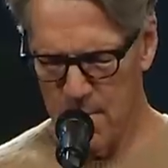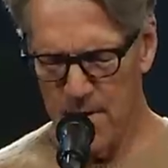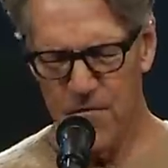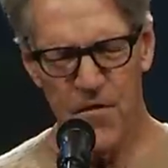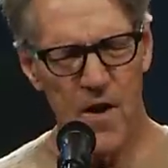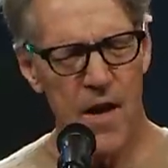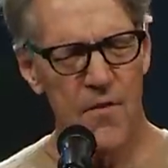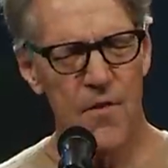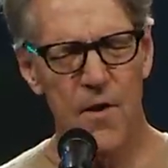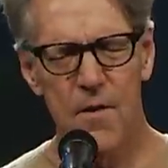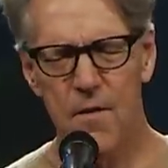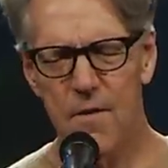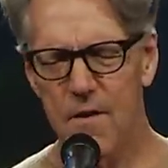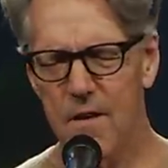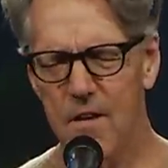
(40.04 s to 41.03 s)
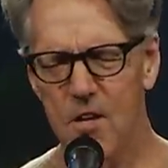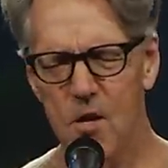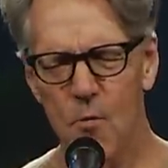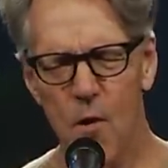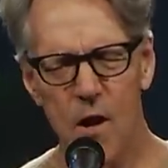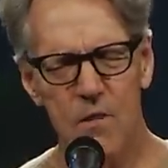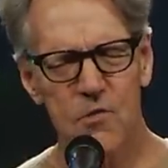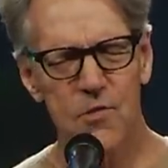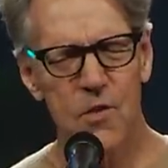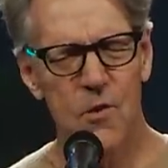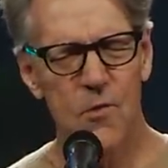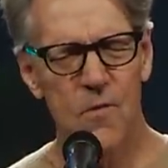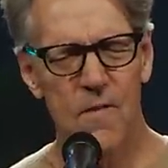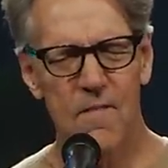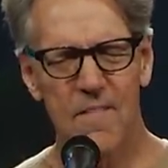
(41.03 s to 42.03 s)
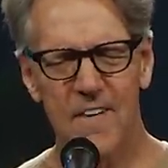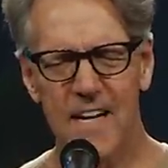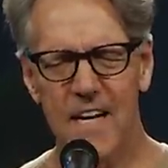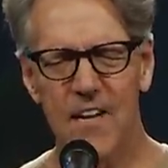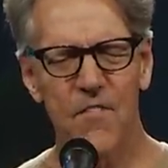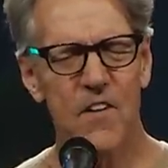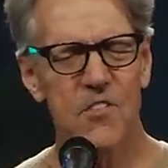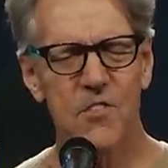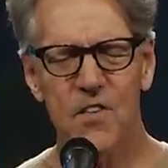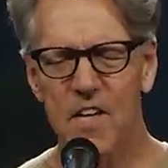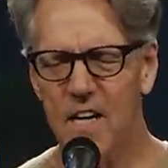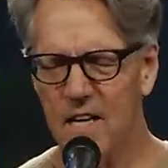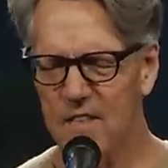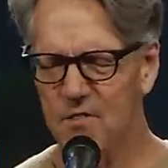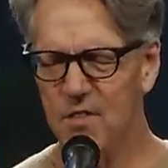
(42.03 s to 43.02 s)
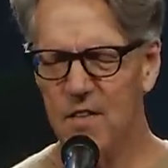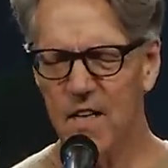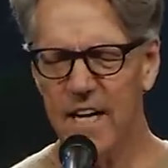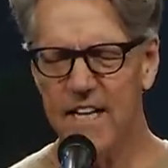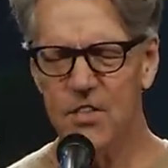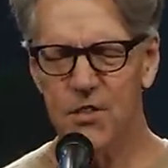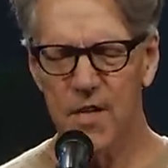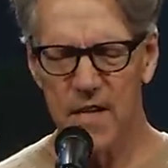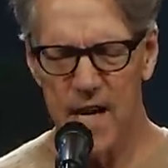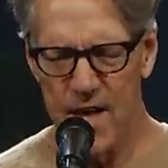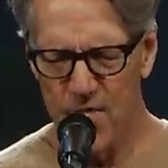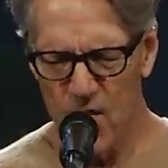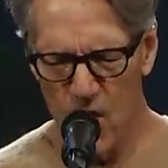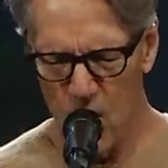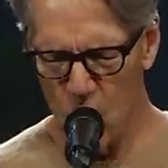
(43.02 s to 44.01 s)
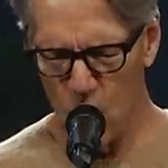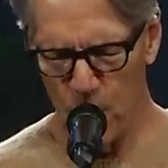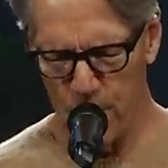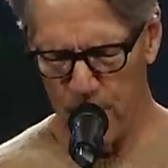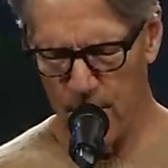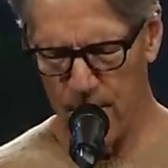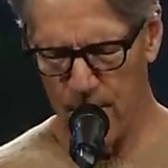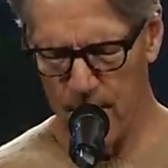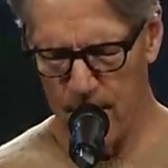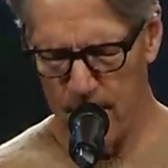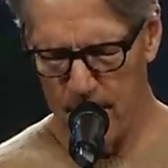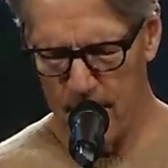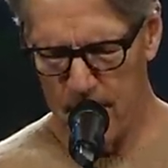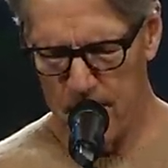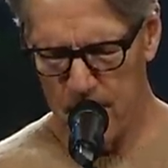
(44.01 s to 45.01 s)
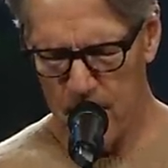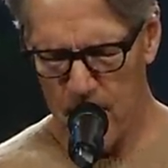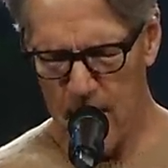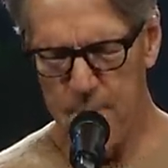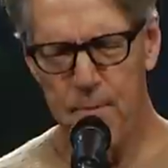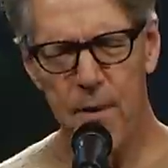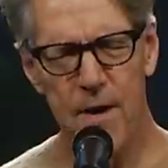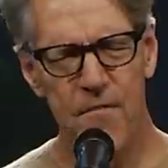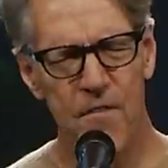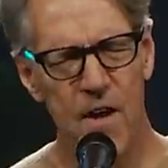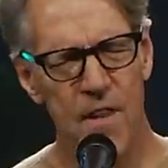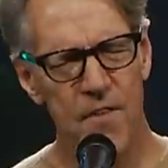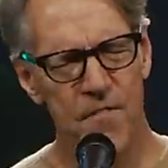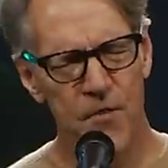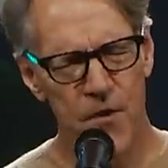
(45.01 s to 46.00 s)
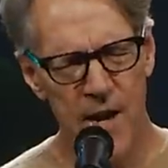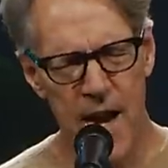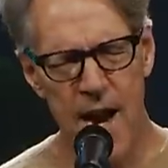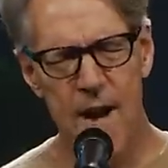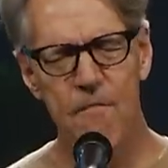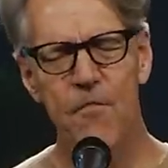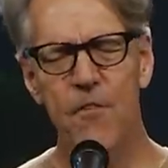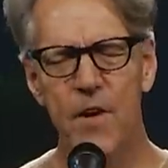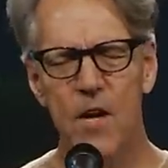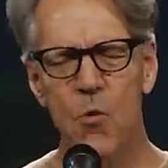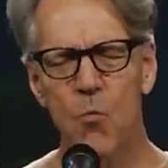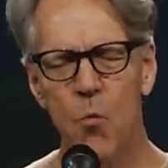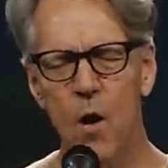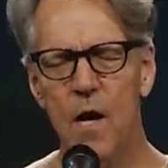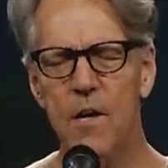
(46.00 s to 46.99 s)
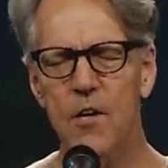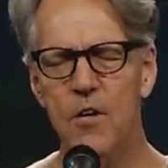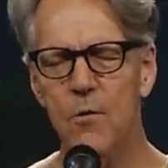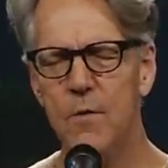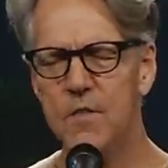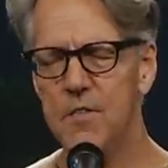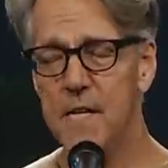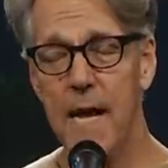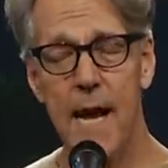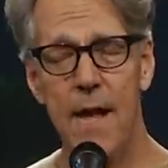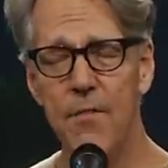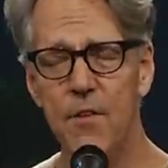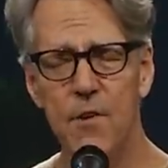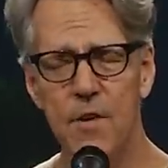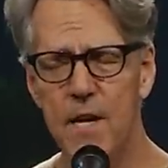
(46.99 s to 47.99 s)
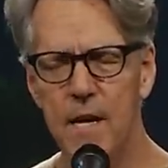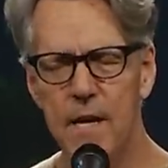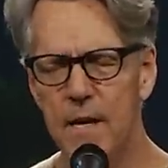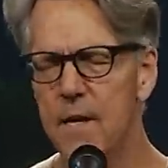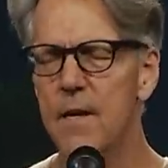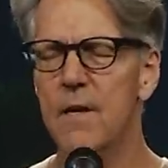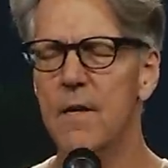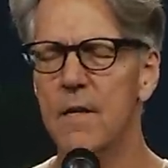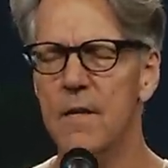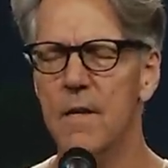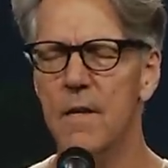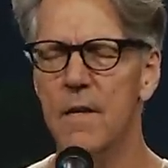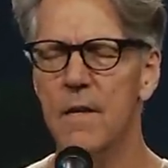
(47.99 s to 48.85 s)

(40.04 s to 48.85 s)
But Father, you also give us the consolation and the hope. I pray, Father, for everyone who is gathered here